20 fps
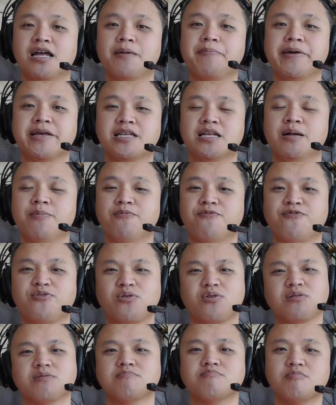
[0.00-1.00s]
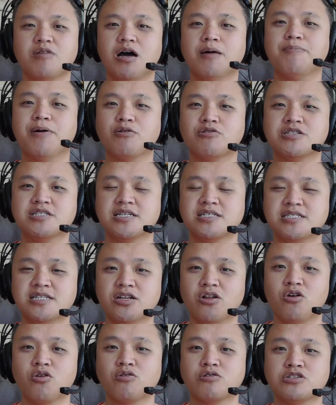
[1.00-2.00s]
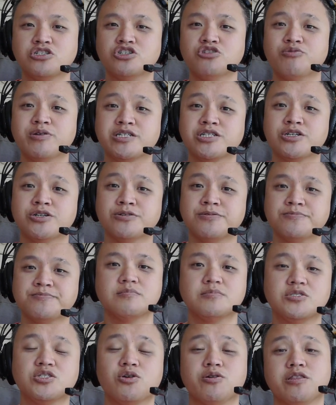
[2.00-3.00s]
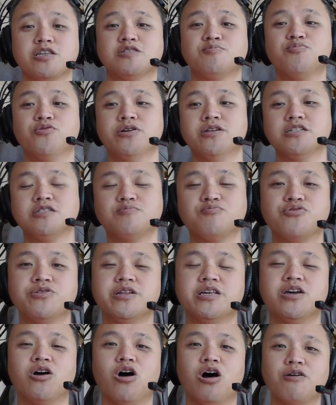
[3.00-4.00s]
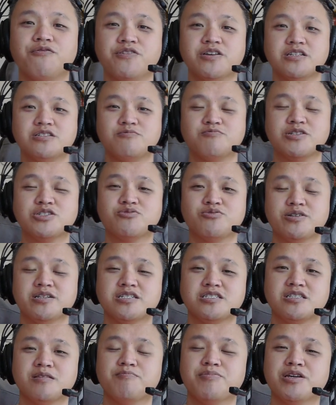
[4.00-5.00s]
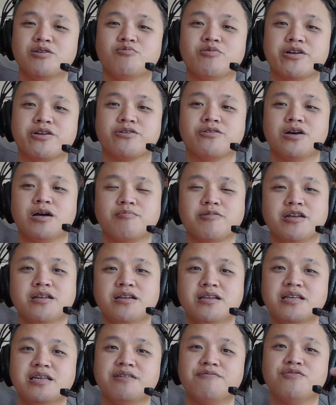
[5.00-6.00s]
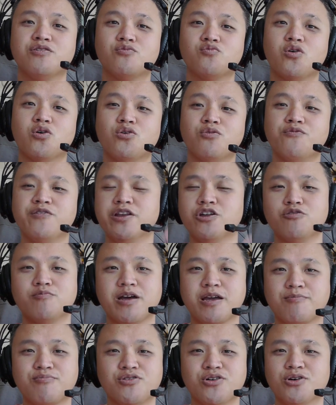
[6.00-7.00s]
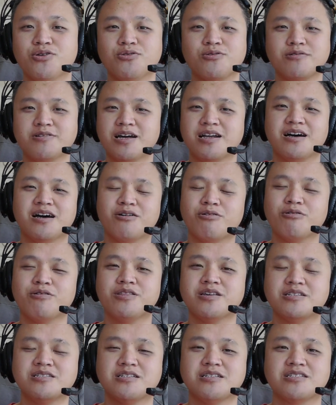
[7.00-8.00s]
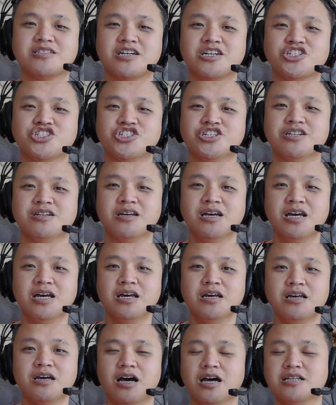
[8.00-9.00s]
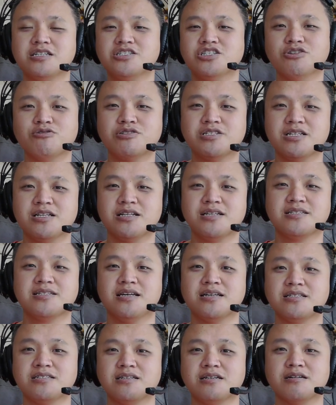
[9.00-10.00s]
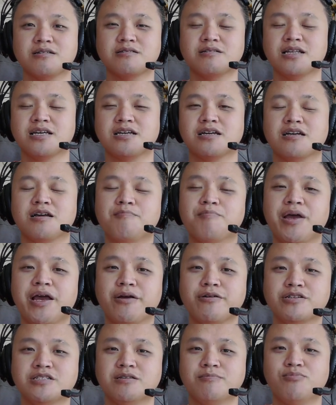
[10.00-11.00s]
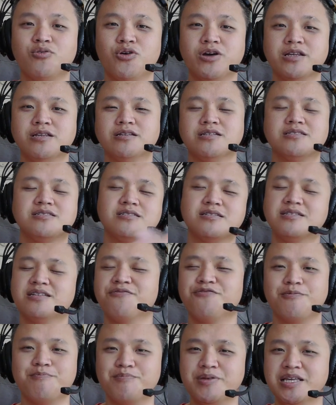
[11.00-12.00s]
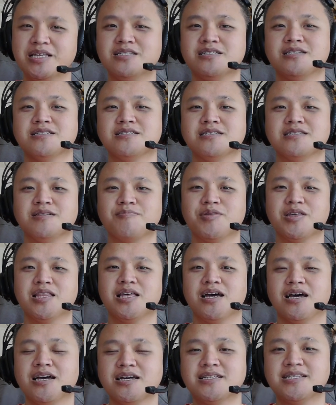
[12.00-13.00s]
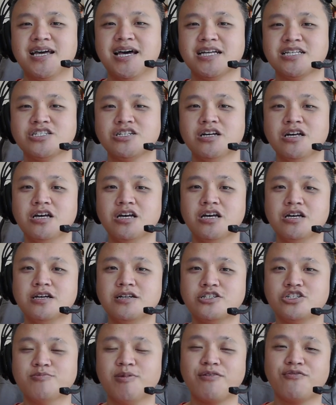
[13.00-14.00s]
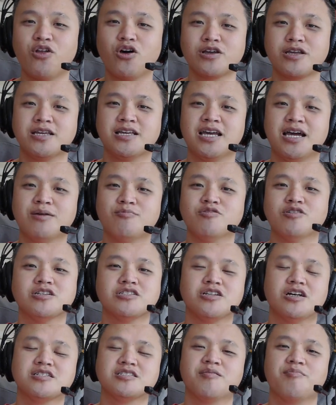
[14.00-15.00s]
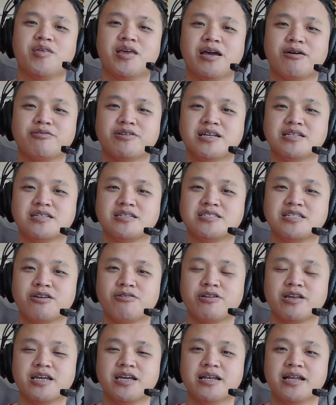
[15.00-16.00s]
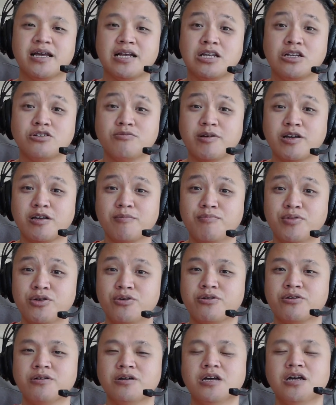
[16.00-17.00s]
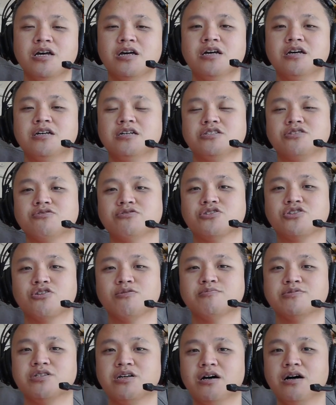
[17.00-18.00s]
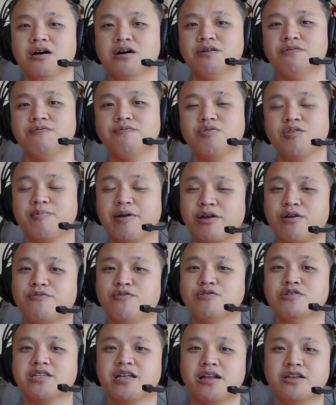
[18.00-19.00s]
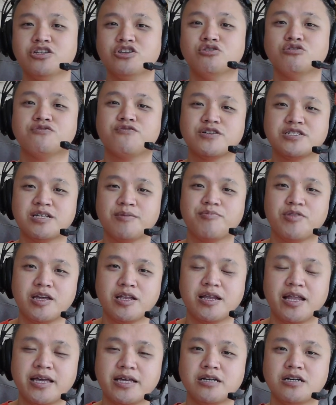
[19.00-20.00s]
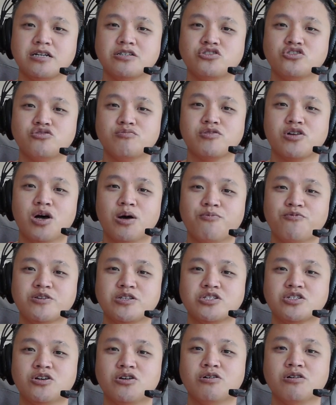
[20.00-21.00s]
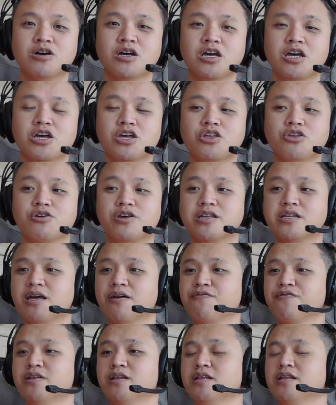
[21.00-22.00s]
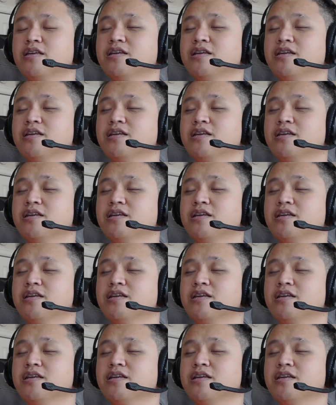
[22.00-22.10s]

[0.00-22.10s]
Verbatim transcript: picked it up for about $60 two weeks ago. So at this point, it's pretty obvious which one is the big winner. I'm gonna leave the Rode VideoMic Pro kind of out of this discussion. I just used it as a, like a comparison point. It's a different beast because it's something that I attach to my vlogging camera. It's not something I would necessarily connect to my computer. So in terms of the microphones that I'd use for something like a Zoom conference call, you can definitely